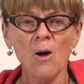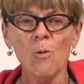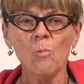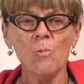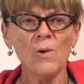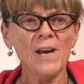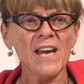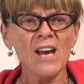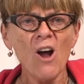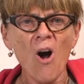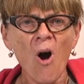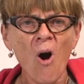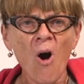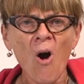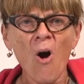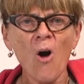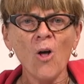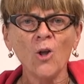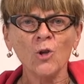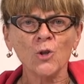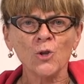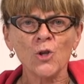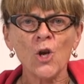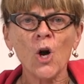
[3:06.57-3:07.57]
We
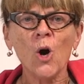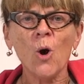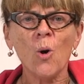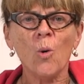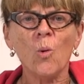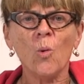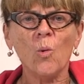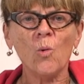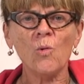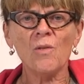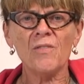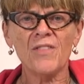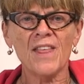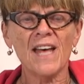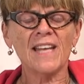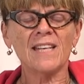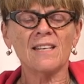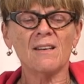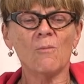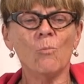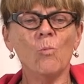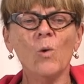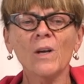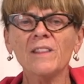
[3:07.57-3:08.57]
all know
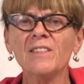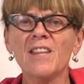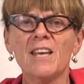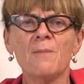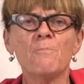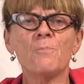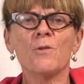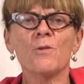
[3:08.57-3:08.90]
that what they